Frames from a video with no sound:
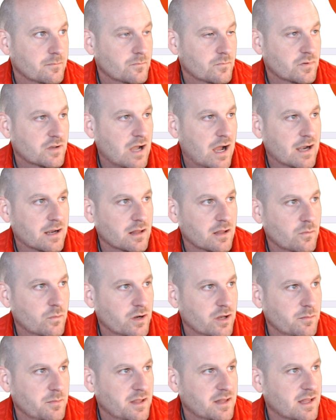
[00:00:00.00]
Connolly, what
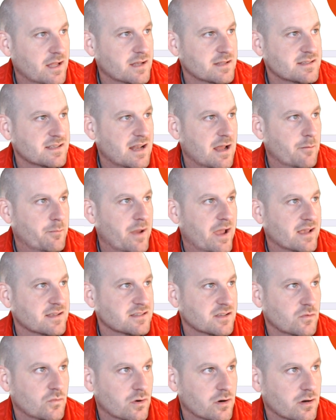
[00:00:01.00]
do you mean that isn't how
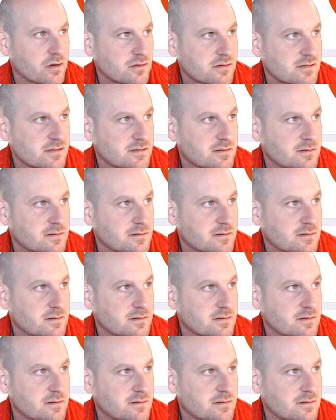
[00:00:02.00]
passing works?